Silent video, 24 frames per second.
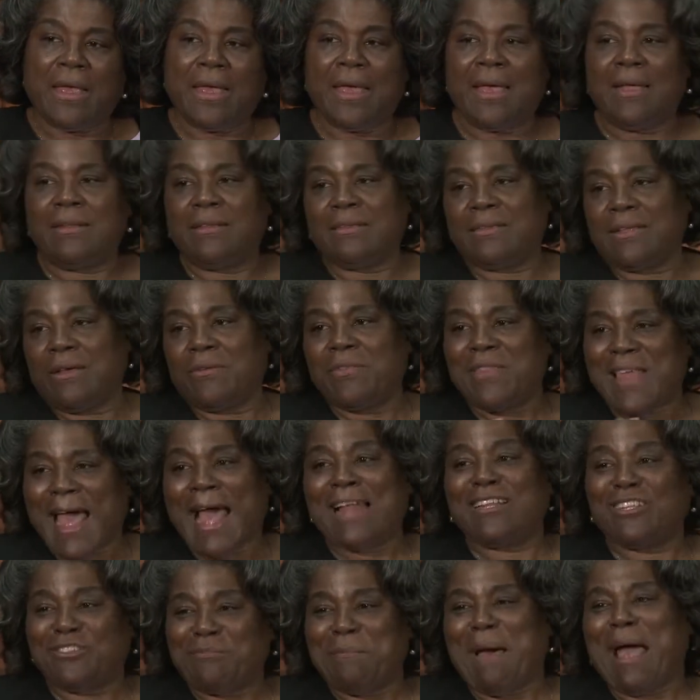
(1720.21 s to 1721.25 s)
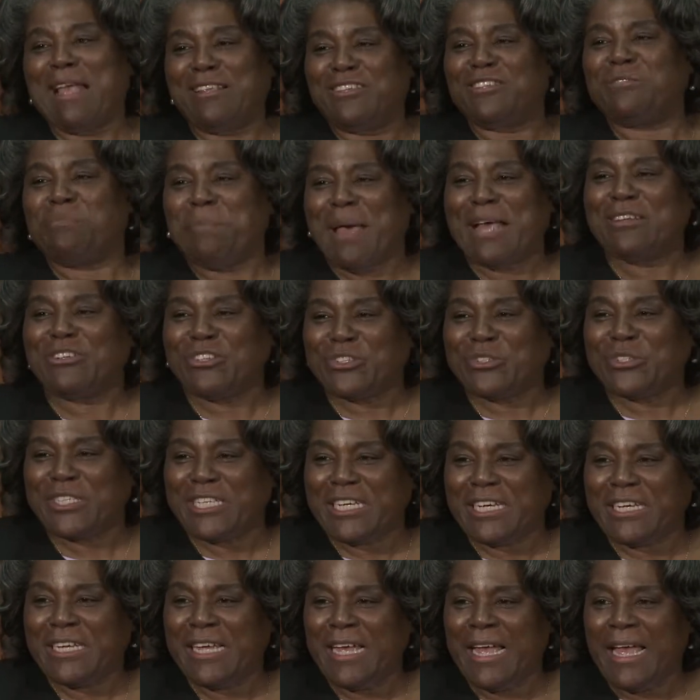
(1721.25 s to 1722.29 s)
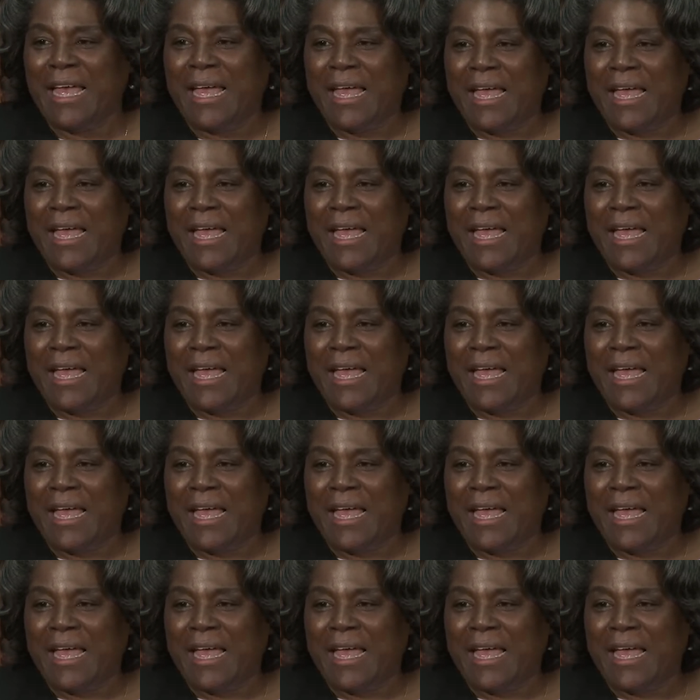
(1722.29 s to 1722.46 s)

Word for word: And so that's my specialty